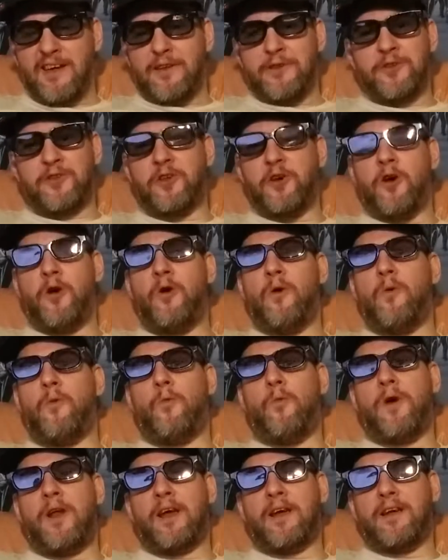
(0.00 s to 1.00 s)
So
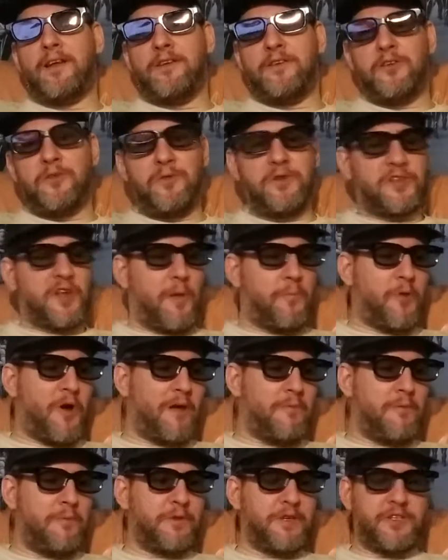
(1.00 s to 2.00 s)
what I'm going to do is I'll
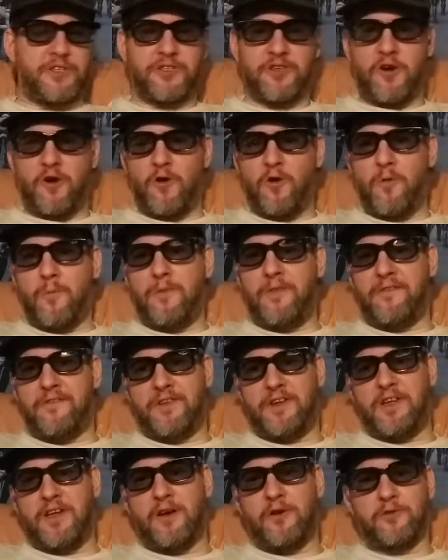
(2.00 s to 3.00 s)
probably show the
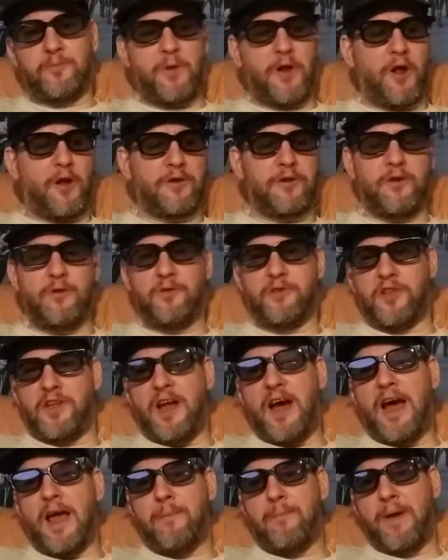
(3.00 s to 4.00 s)
videos, but I'll use an
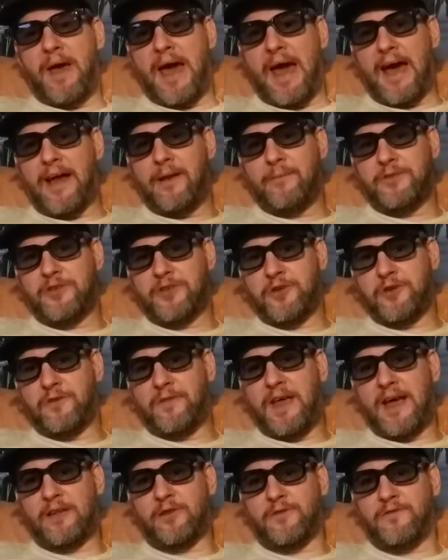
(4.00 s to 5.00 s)
iPad. I'm sure
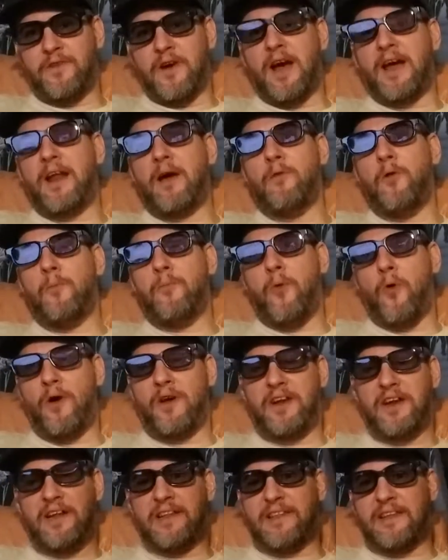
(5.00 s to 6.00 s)
that's fine. I won't
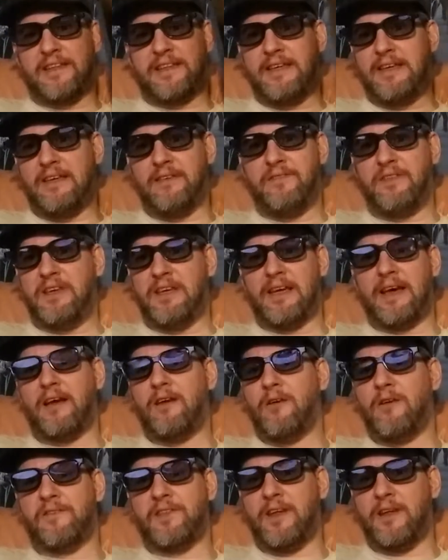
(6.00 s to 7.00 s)
point it at the TV. I
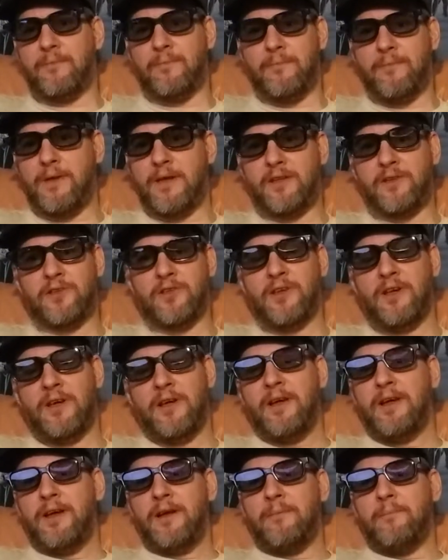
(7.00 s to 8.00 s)
don't know if that makes...
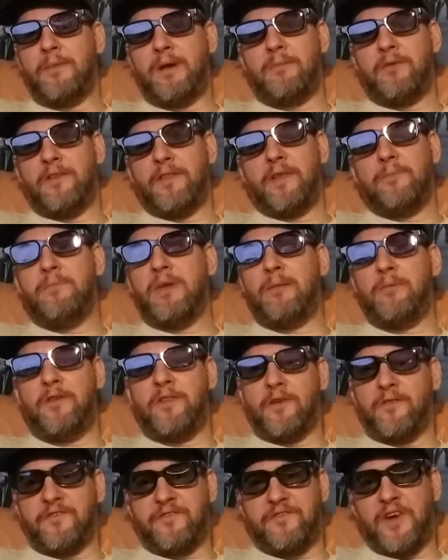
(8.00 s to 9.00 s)
Maybe
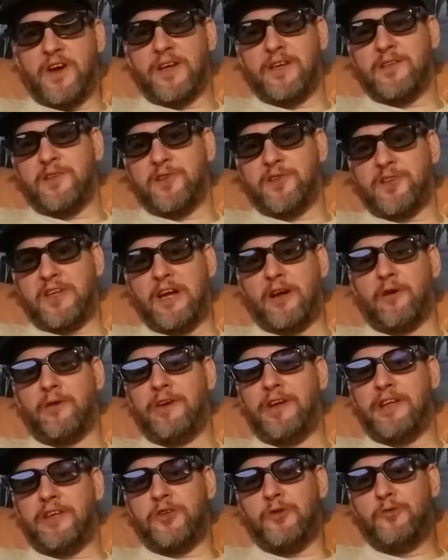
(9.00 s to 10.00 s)
the fucking
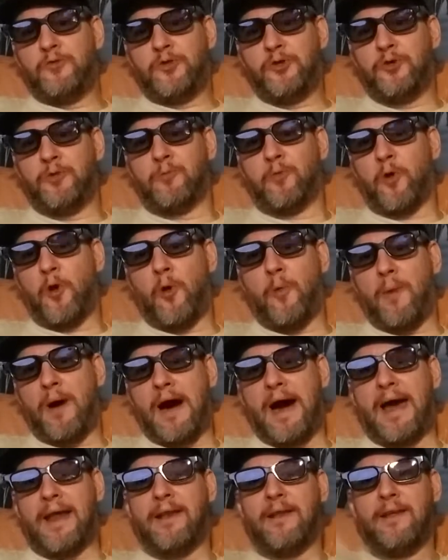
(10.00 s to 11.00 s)
scary YouTube
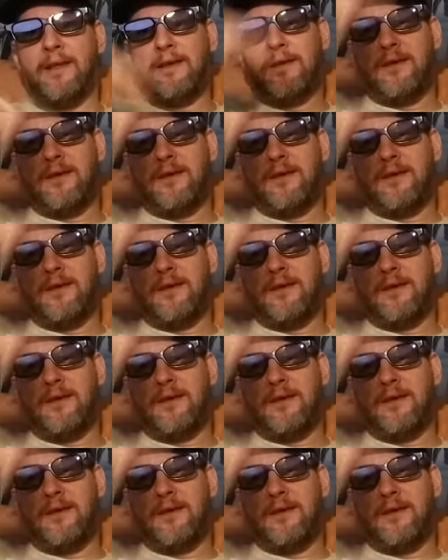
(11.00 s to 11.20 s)
robot...